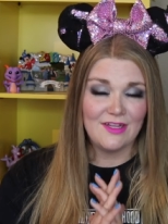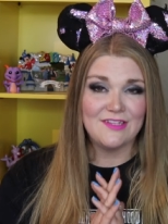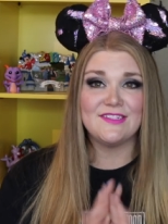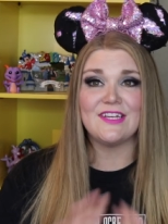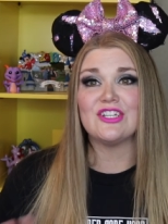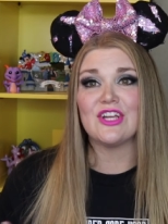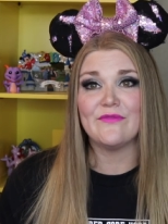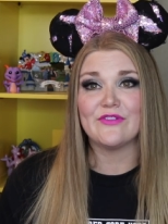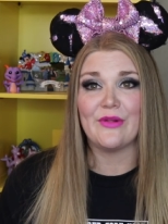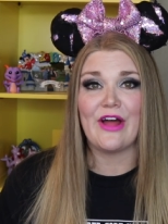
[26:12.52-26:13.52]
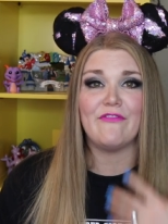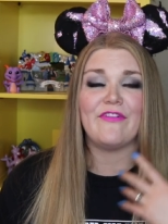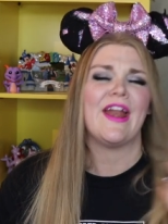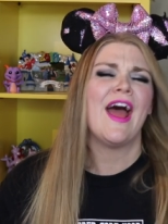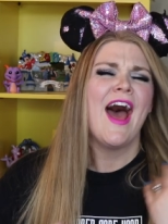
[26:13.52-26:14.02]
such a comfortable
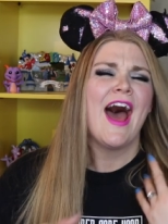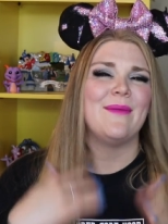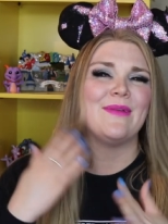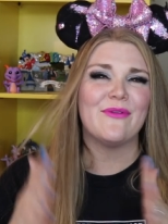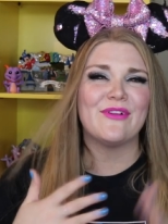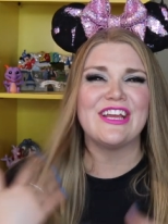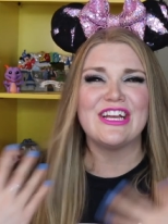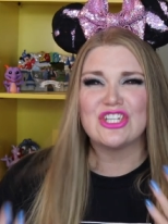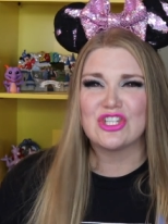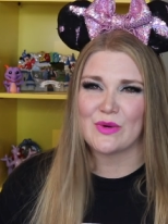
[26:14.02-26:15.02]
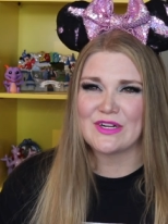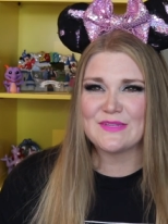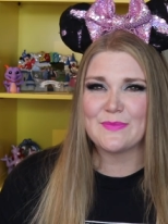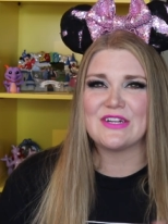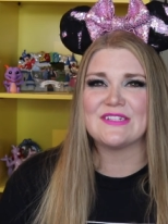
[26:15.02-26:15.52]
outfit. I'm not really a
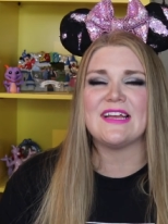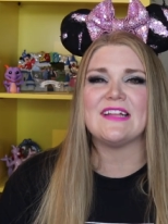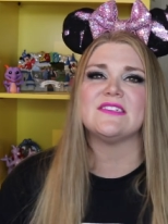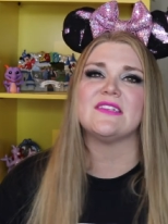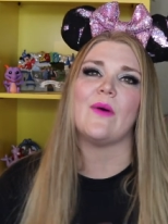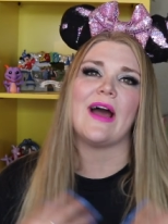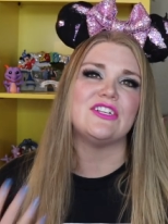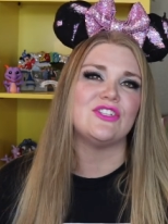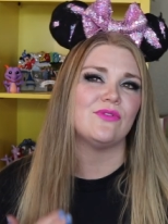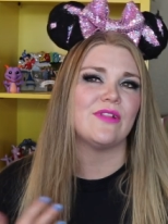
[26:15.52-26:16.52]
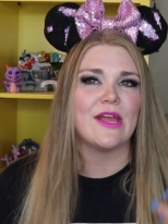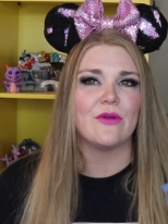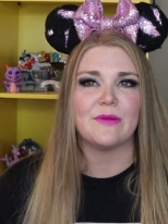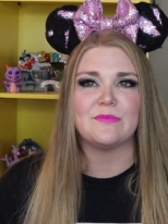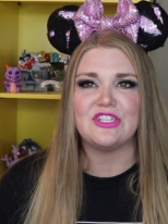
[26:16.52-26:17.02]
shorts person, so I do like
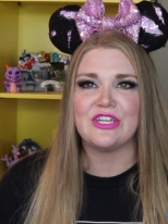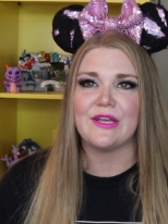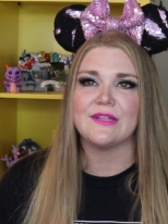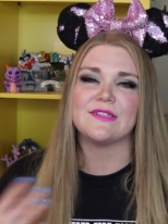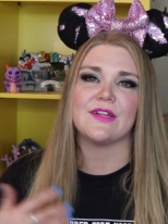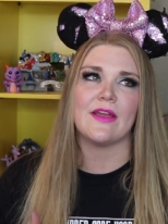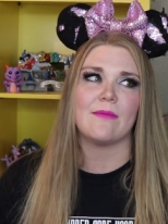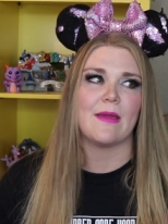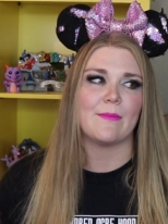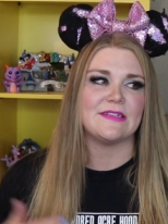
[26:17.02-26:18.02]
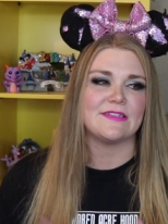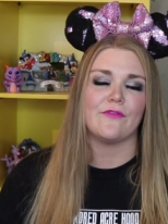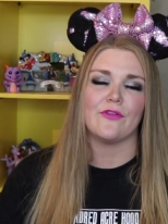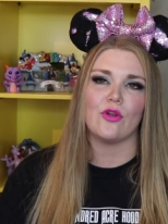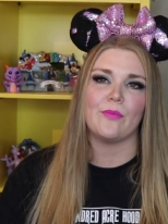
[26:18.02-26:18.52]
ripped jeans to like make
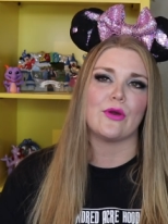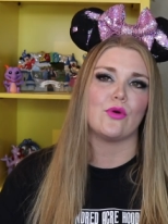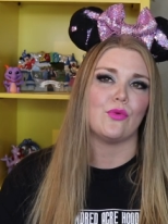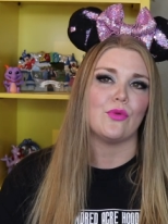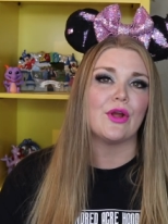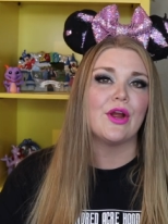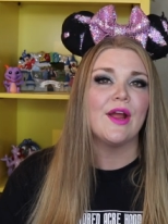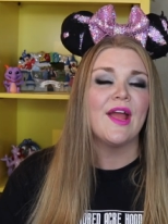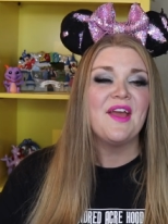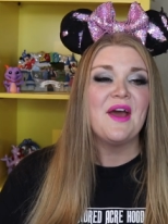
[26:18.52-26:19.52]
myself a little bit cooler,